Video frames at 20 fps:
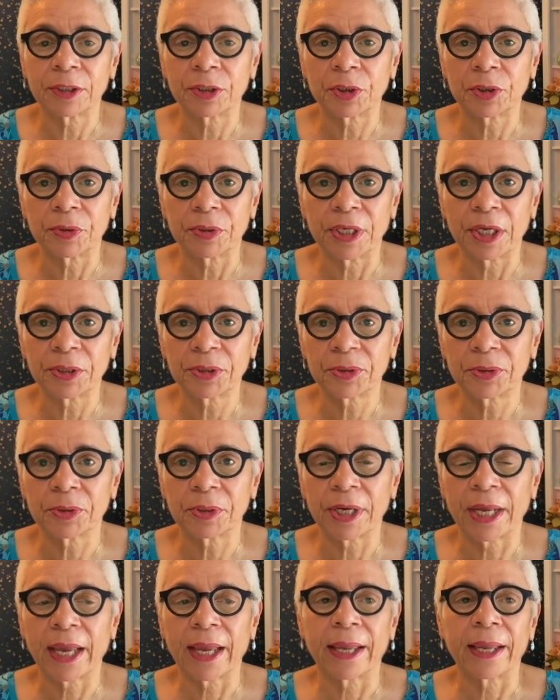issue
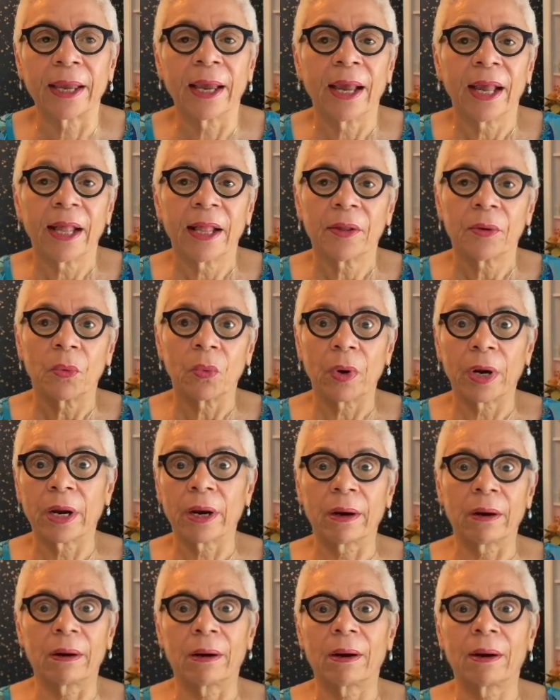yesterday
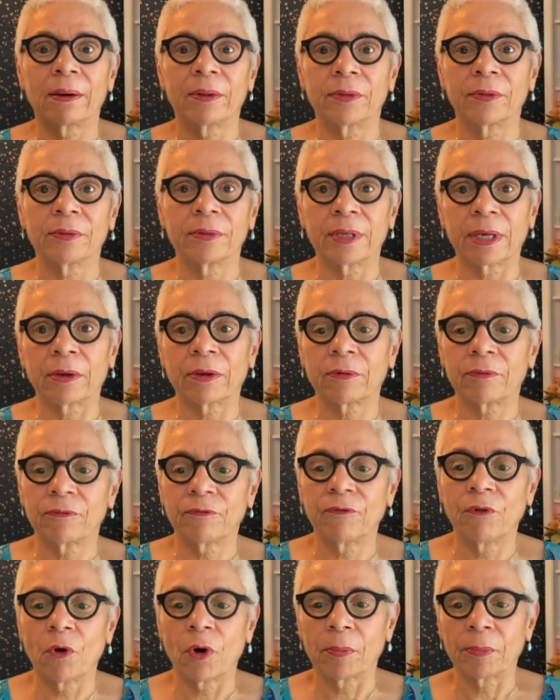where the
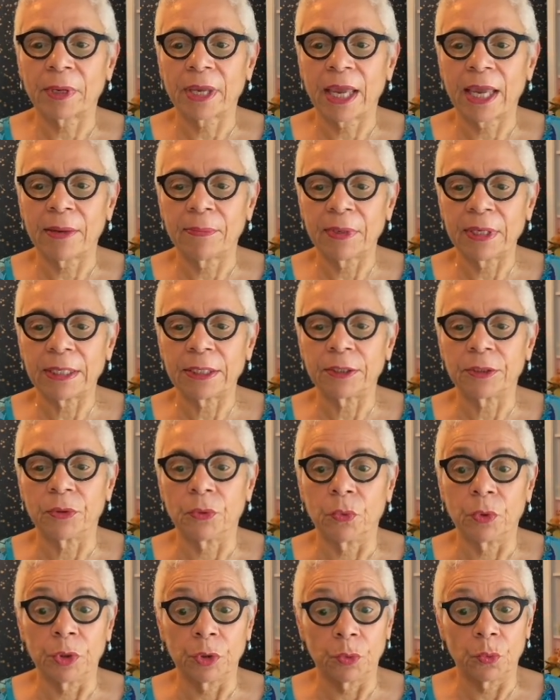form came in and
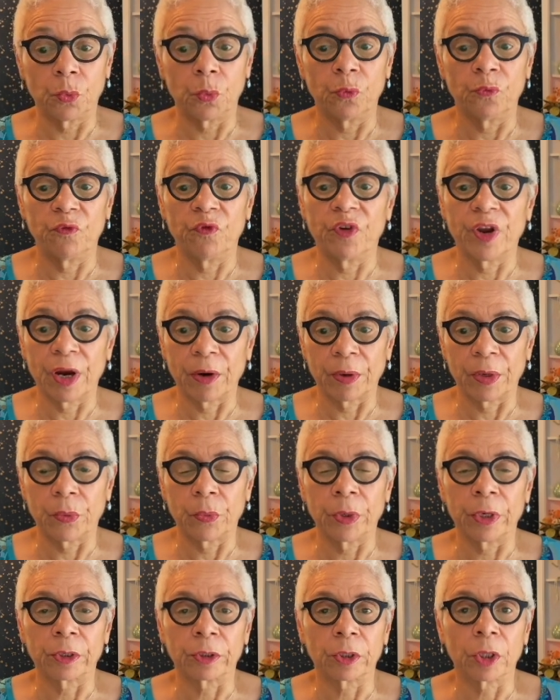it was very
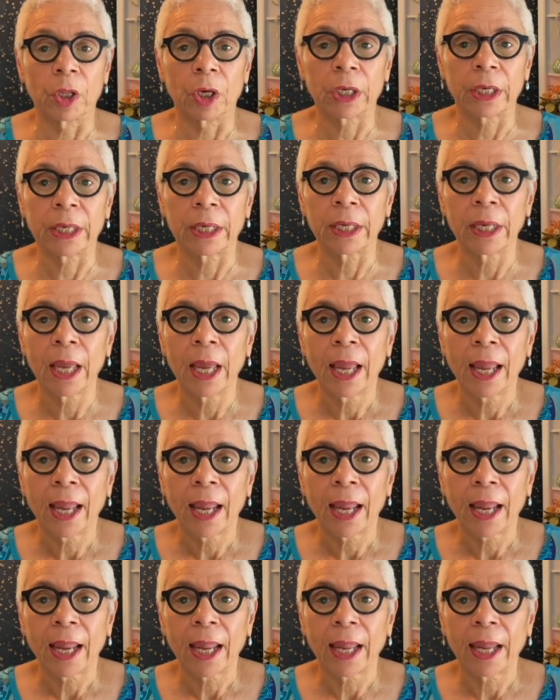weird looking.
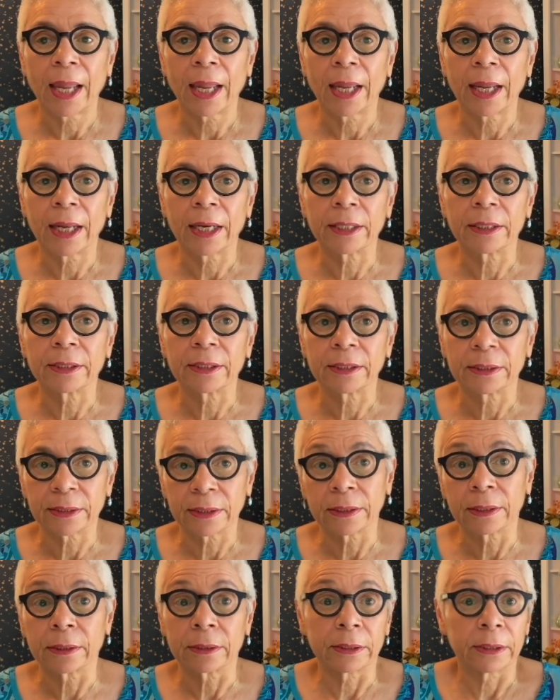And he
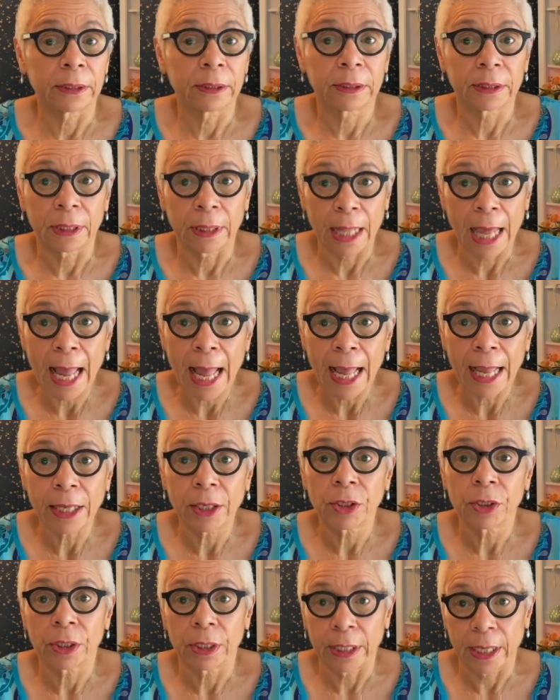said, there's just a
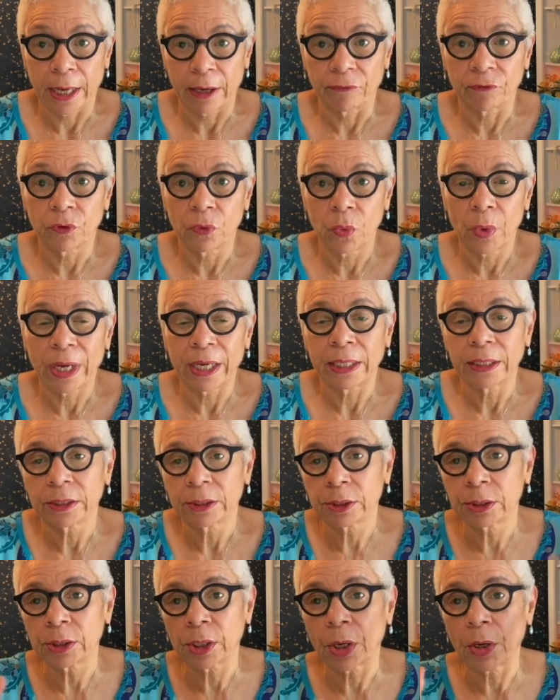lag. You're going to have to
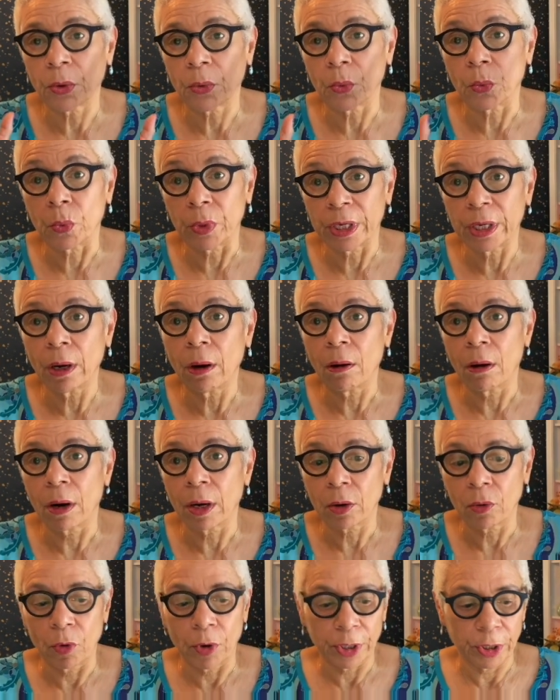wait. So we
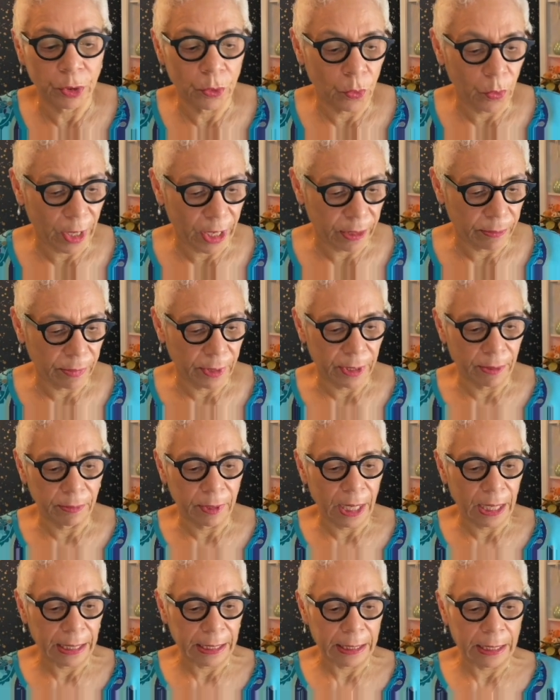are going to wait, but I'm
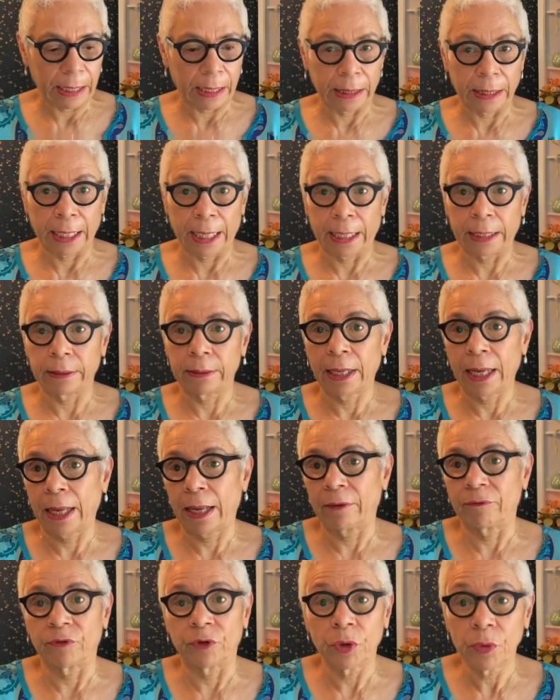not going to
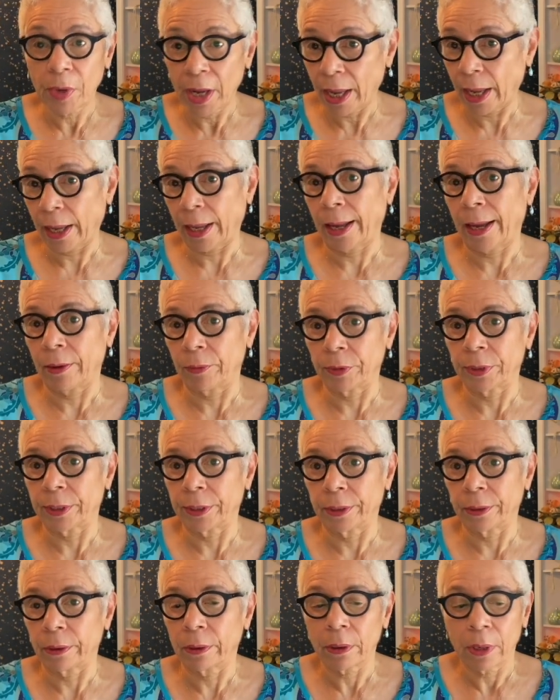have you hang out
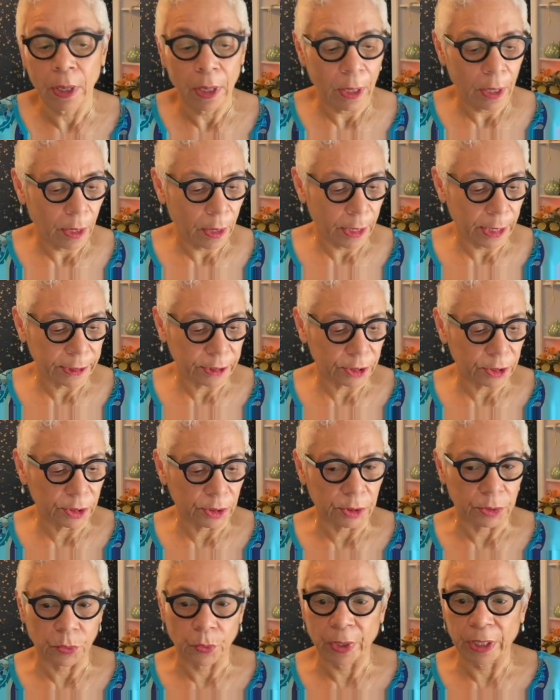here. Let's
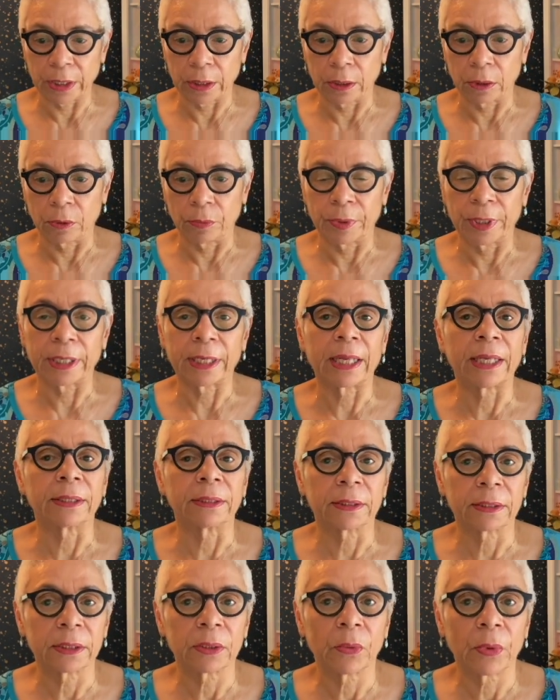just wait a little bit
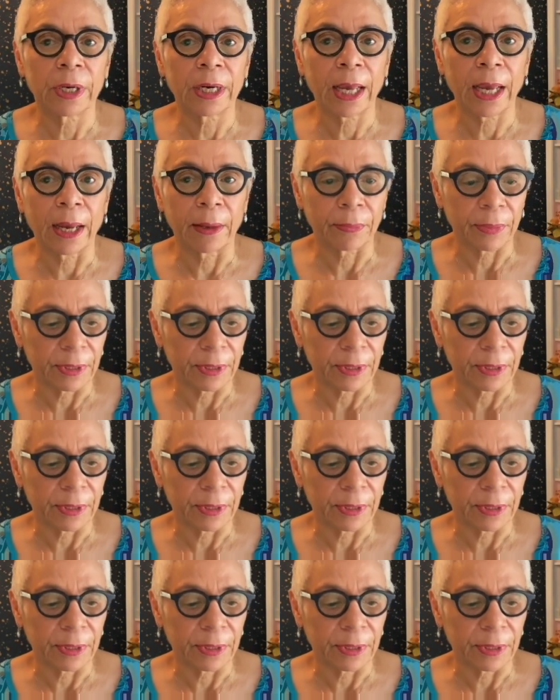and see what